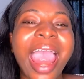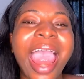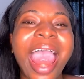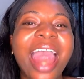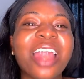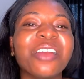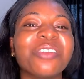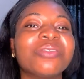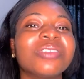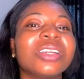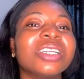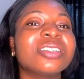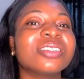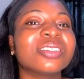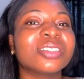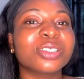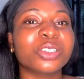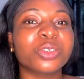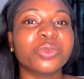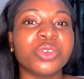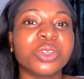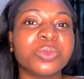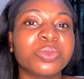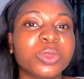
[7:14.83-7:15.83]
I read the
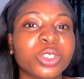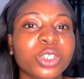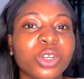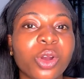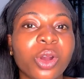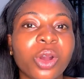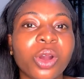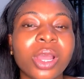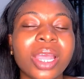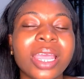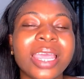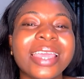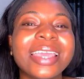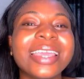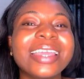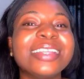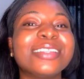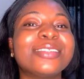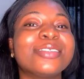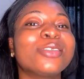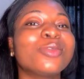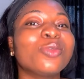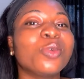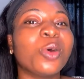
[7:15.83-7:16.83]
scripture
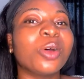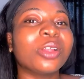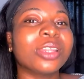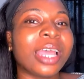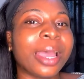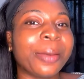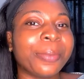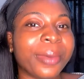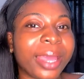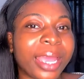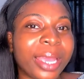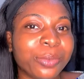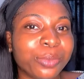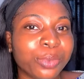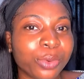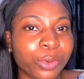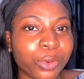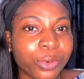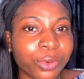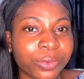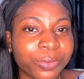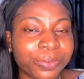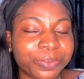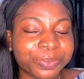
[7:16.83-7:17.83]
in two other
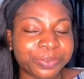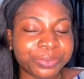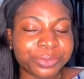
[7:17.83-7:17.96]
Bible.